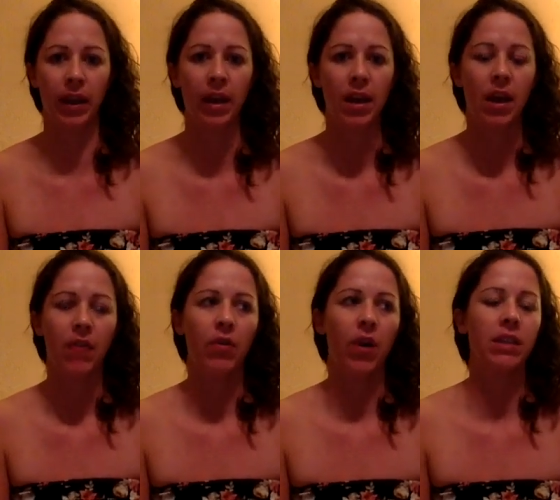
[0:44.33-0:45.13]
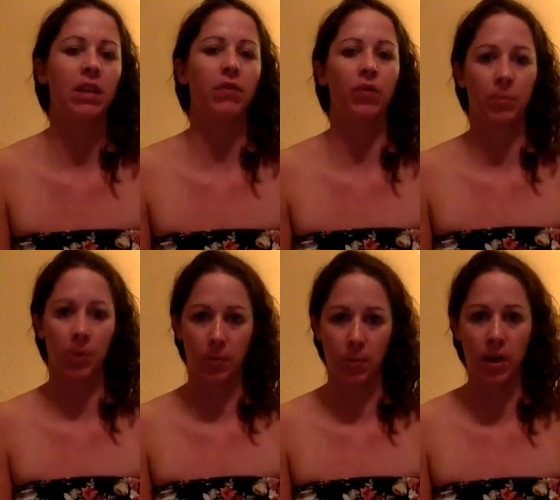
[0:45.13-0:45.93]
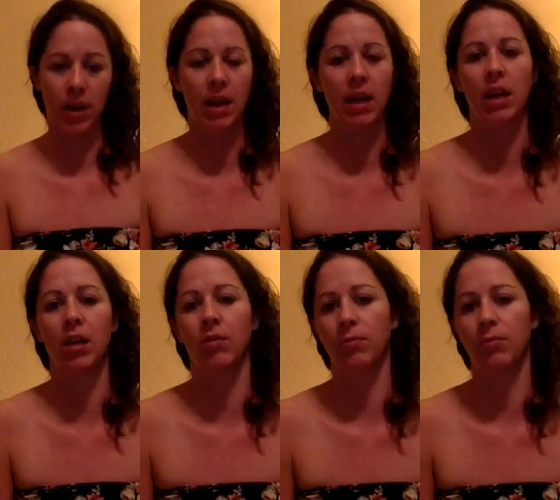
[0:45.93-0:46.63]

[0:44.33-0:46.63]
if you're asking for more money or